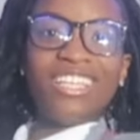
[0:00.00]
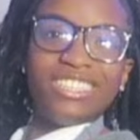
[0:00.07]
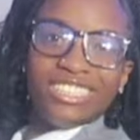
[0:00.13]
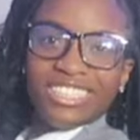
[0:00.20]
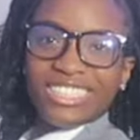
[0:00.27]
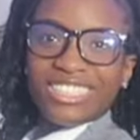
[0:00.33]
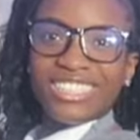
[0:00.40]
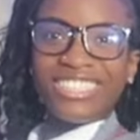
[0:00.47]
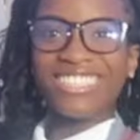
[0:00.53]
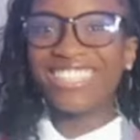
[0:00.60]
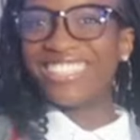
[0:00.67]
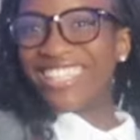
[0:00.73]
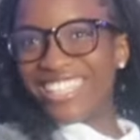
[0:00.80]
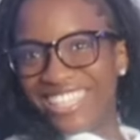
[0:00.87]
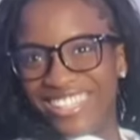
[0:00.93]
it's
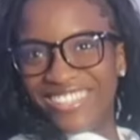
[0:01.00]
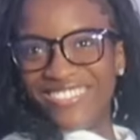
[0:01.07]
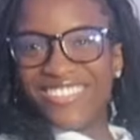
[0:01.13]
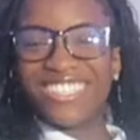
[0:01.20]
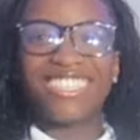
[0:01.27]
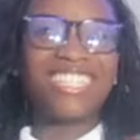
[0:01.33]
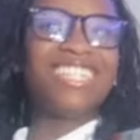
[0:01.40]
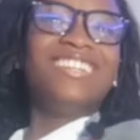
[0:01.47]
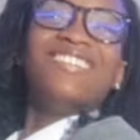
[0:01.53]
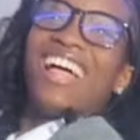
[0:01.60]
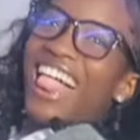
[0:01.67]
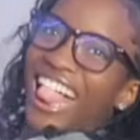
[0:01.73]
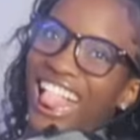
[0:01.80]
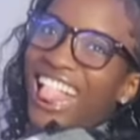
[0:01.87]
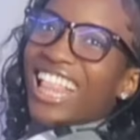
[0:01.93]
it's a cute it's a cute
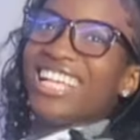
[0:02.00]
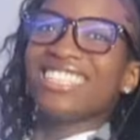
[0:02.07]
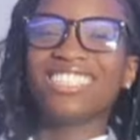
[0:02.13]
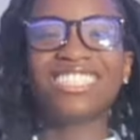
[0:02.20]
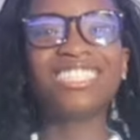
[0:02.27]
ah!